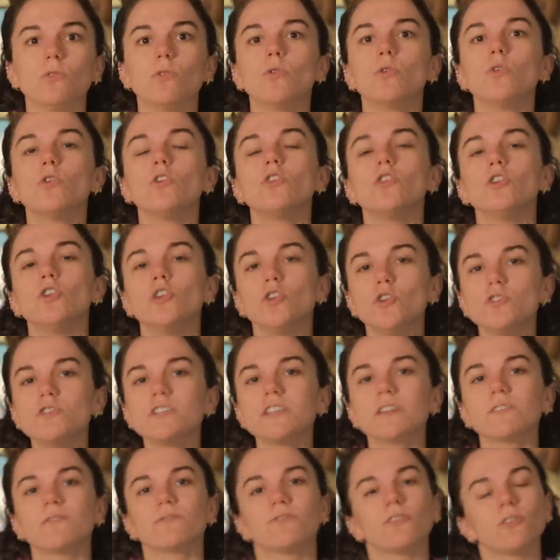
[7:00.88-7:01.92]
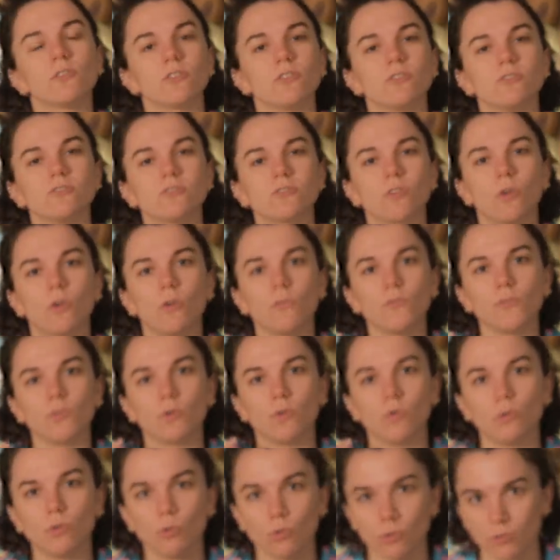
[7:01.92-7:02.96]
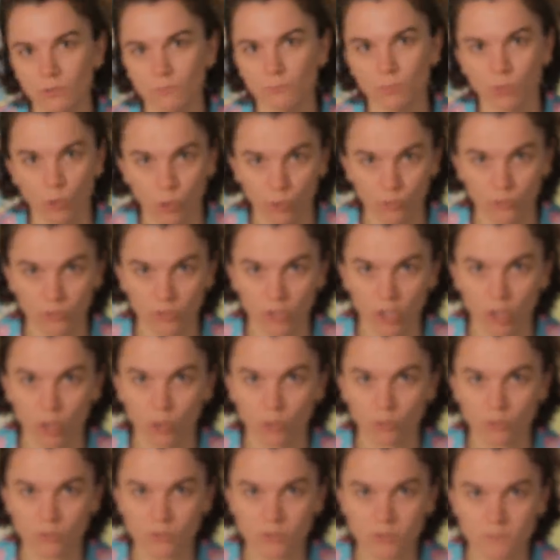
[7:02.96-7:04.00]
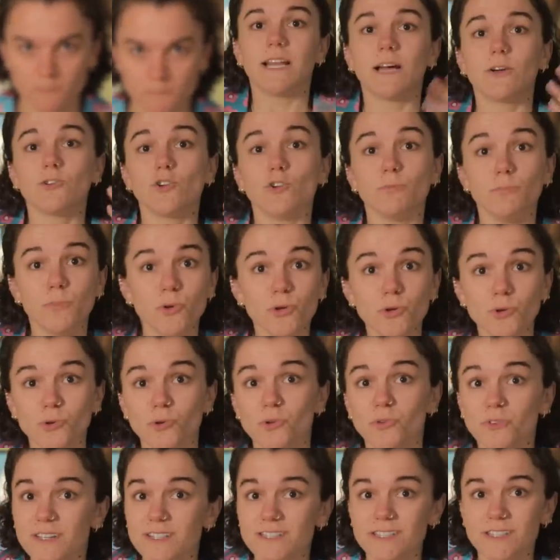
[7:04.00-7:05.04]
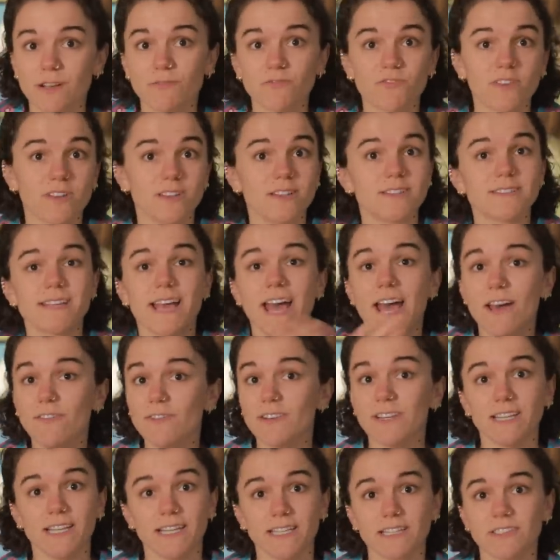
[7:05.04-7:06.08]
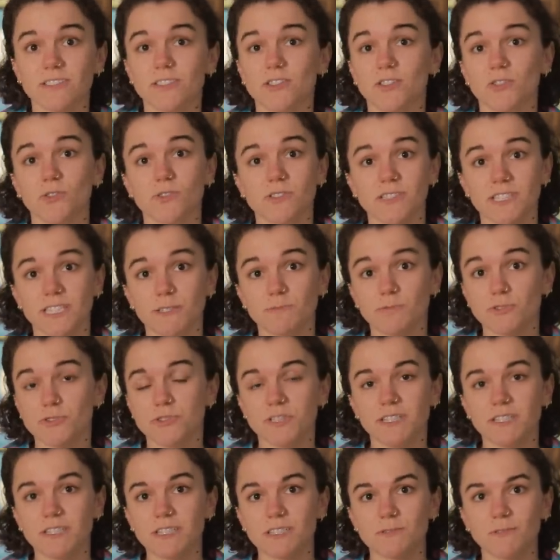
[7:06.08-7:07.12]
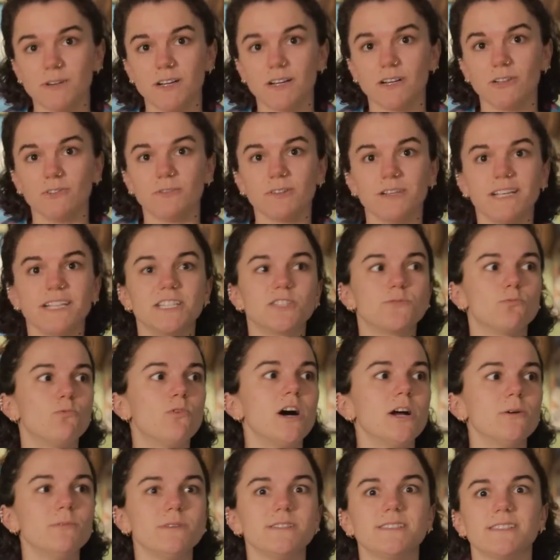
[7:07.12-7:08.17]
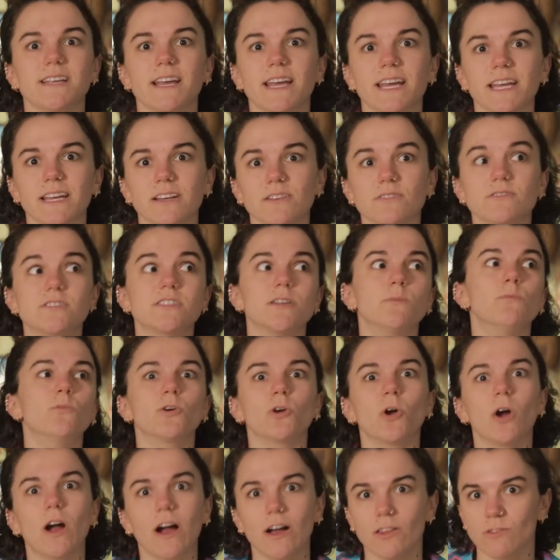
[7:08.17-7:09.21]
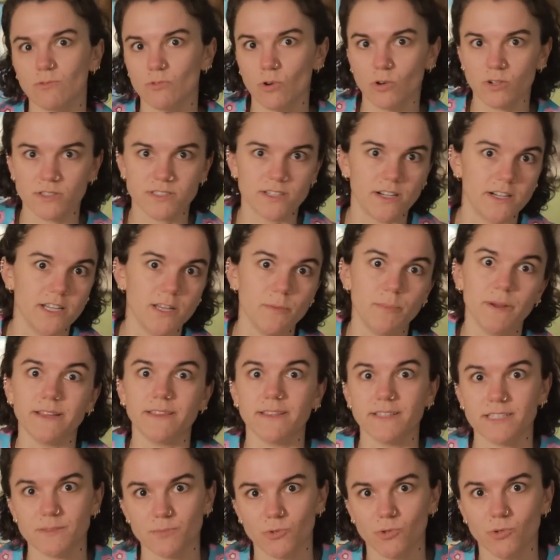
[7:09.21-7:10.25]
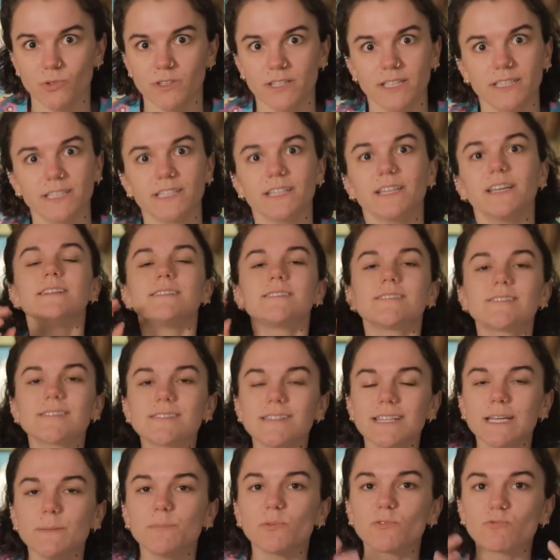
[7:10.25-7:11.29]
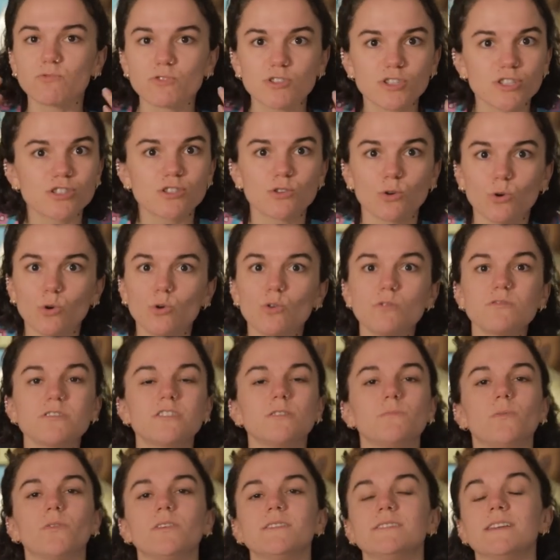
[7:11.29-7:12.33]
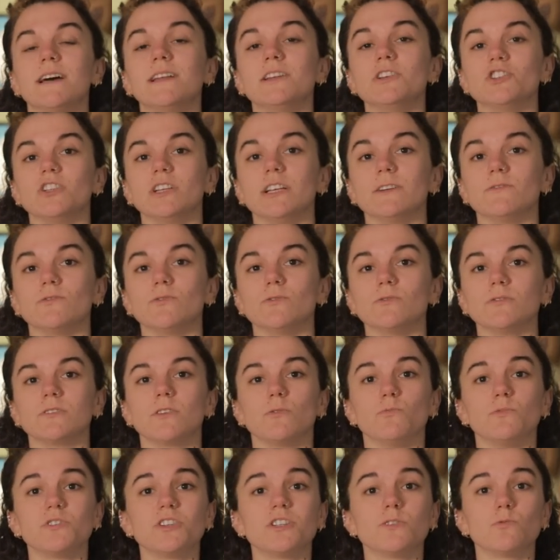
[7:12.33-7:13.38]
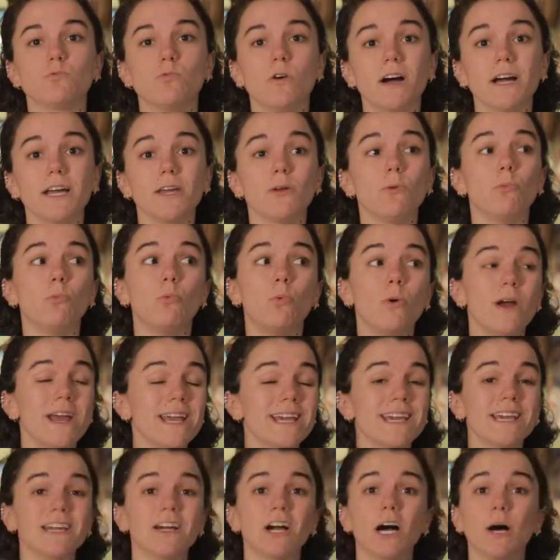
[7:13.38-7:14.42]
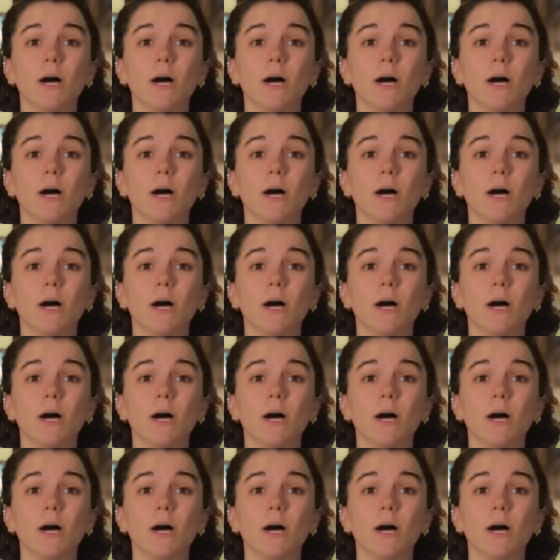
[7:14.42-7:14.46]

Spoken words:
or losing focus of your all-important goals. Now, your mood is something that's heavily linked to your sleep routine as well. It's why we say someone got out the wrong side of the bed this morning. Sleep restores the body's energy levels, which is why waking